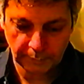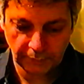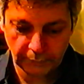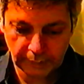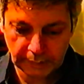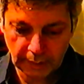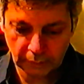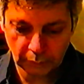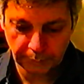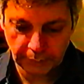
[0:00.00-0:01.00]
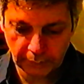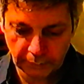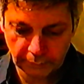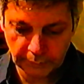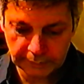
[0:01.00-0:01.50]
Number 39,
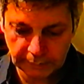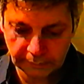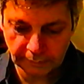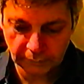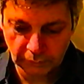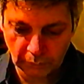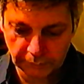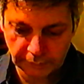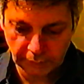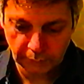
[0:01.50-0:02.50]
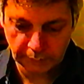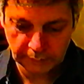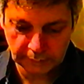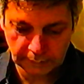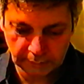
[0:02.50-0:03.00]
computer increases its own
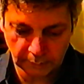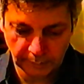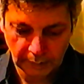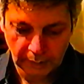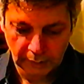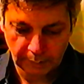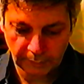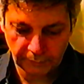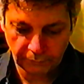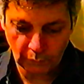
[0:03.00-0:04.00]
security system. Number